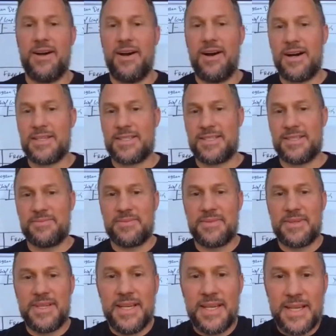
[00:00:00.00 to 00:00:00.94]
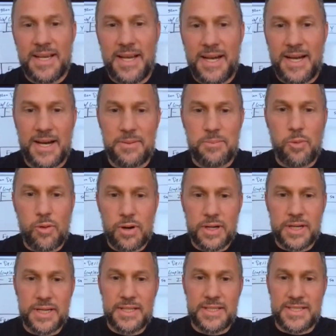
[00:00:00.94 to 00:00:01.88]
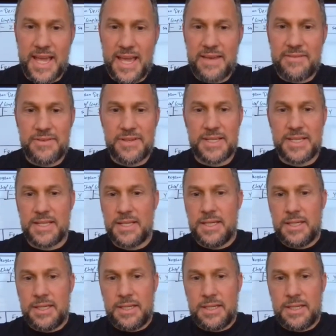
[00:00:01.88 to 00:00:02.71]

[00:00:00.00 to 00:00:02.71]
awesome. Morgan, David.